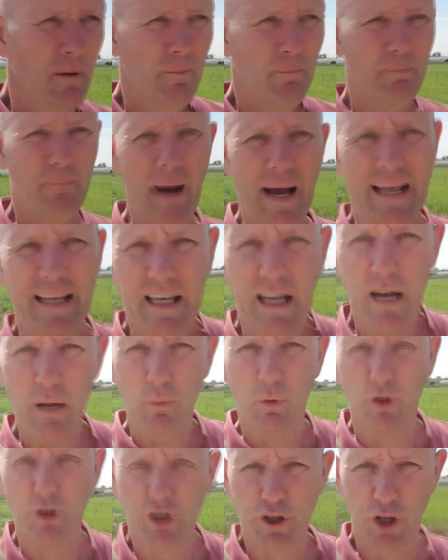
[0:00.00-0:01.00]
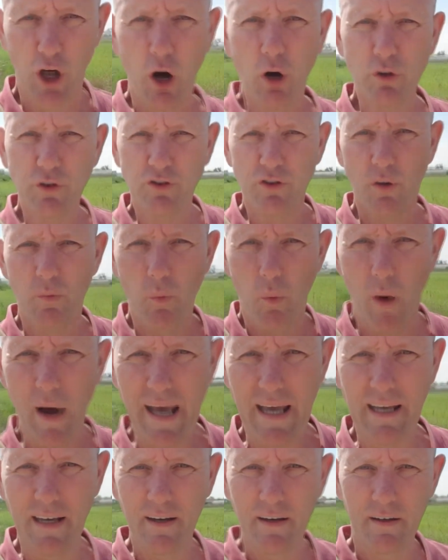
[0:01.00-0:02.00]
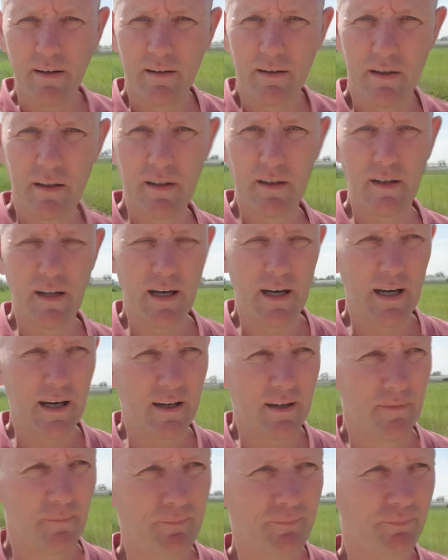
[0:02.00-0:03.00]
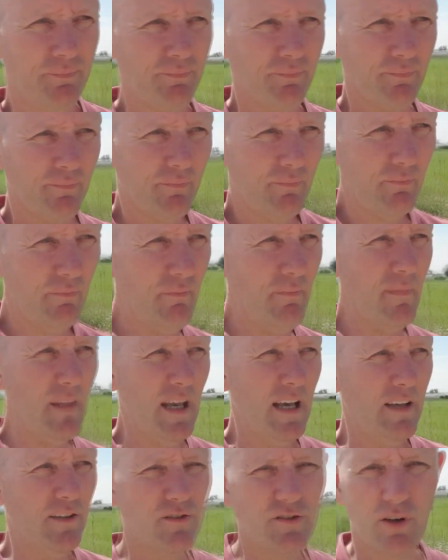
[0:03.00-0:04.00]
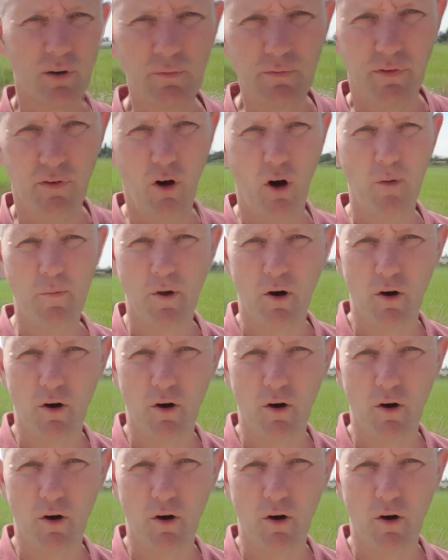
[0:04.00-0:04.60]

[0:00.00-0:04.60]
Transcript: bank, and it will show some way in some form